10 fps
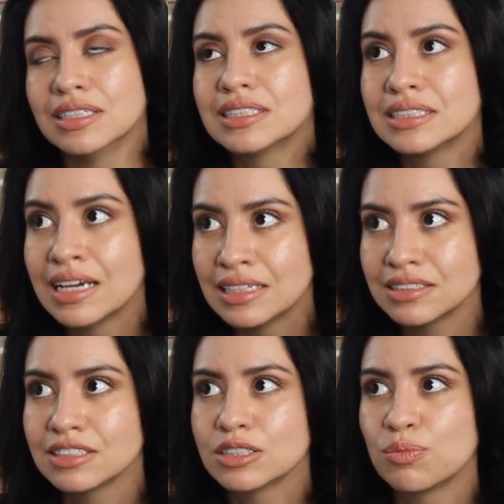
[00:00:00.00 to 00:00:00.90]
it's
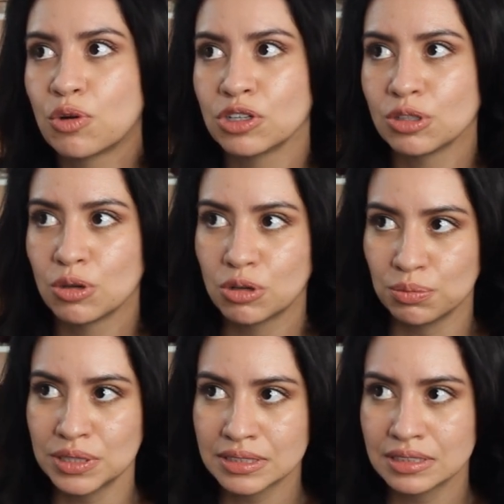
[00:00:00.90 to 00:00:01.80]
nice to support local
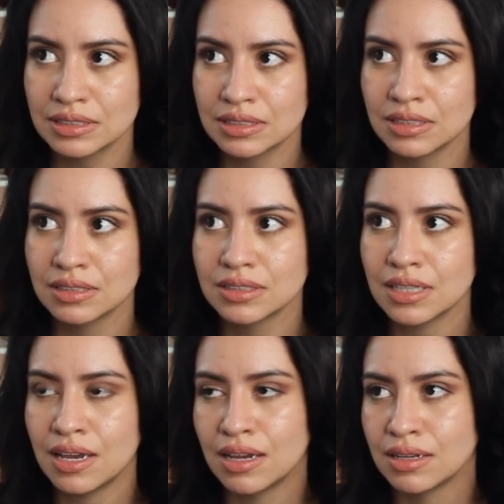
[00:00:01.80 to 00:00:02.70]
businesses,
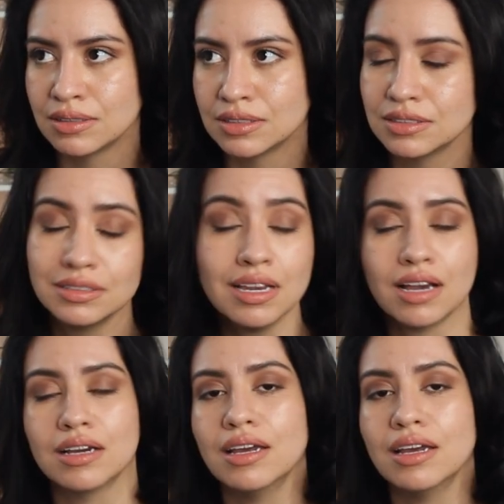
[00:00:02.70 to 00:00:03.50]
and yeah,